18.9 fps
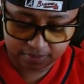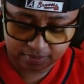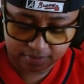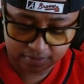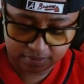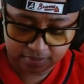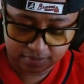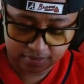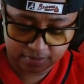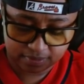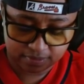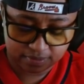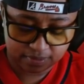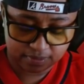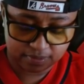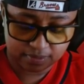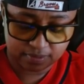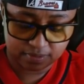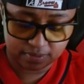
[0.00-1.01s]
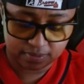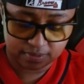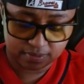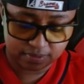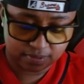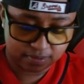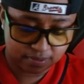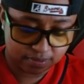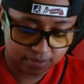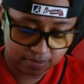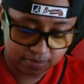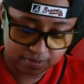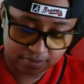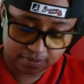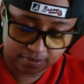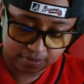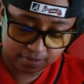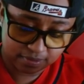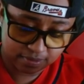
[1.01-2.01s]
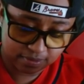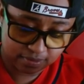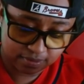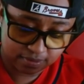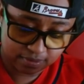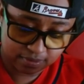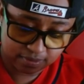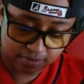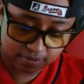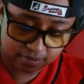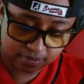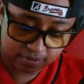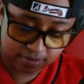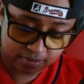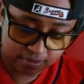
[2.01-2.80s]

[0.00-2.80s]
(silent)